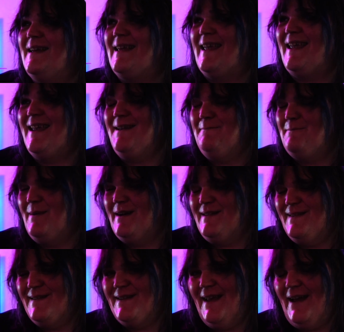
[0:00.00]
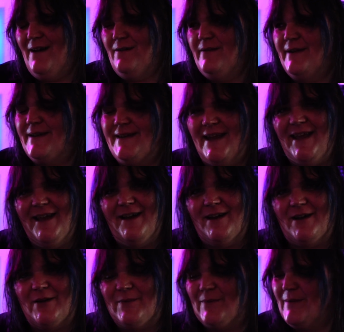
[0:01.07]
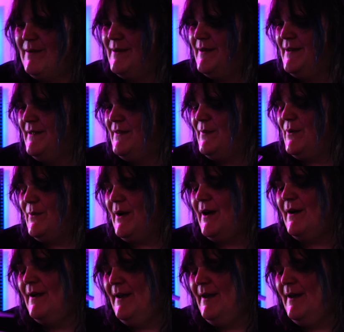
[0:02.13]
8 months now? Damn! It's been a while.